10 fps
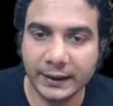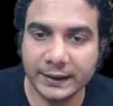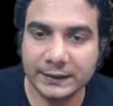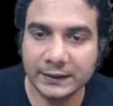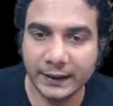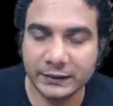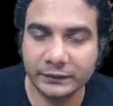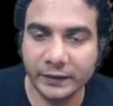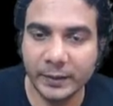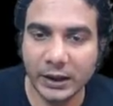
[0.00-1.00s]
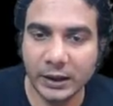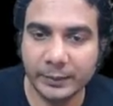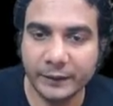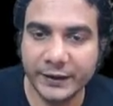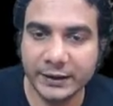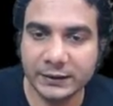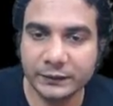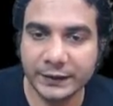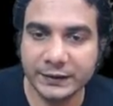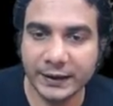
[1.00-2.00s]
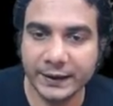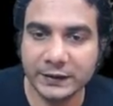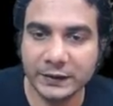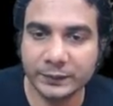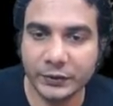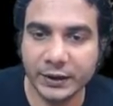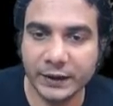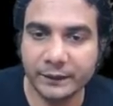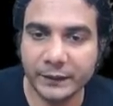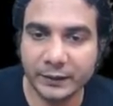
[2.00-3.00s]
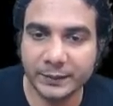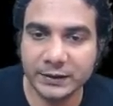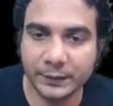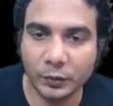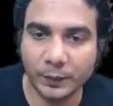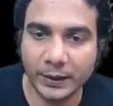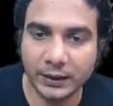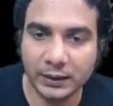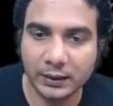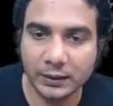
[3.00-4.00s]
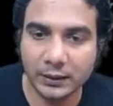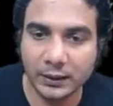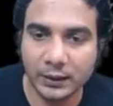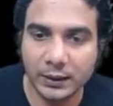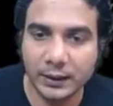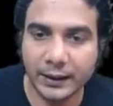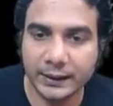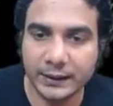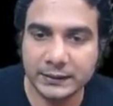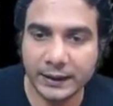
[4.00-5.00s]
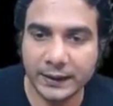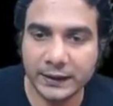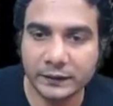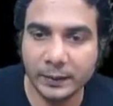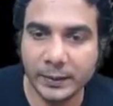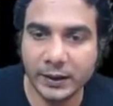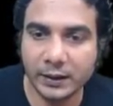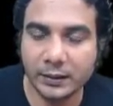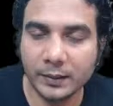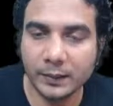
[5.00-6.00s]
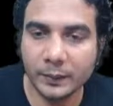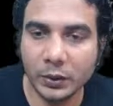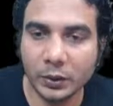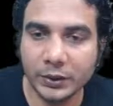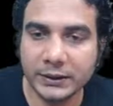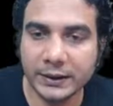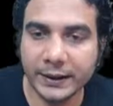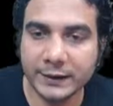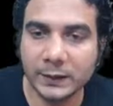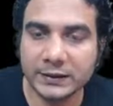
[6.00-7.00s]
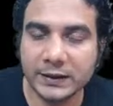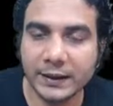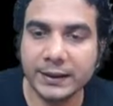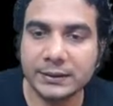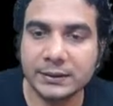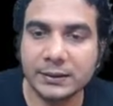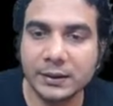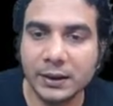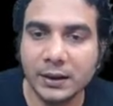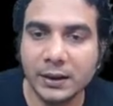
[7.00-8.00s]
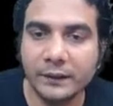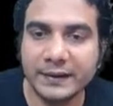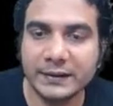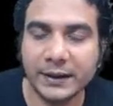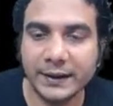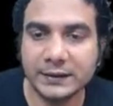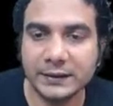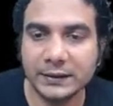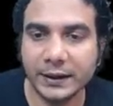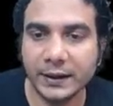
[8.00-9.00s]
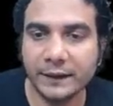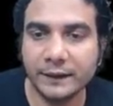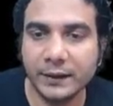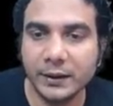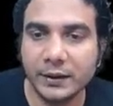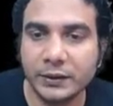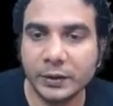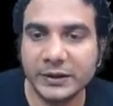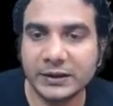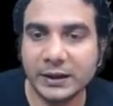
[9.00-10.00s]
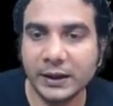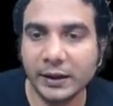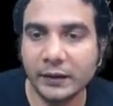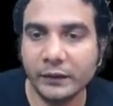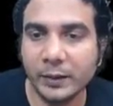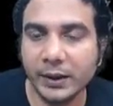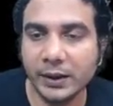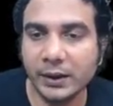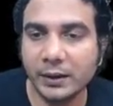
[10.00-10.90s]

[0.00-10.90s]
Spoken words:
x. Sin x will be above this when sin x is positive, that means up to pi. And then sin x will be below this, x plus sin x, when sin x is negative. So basically it will be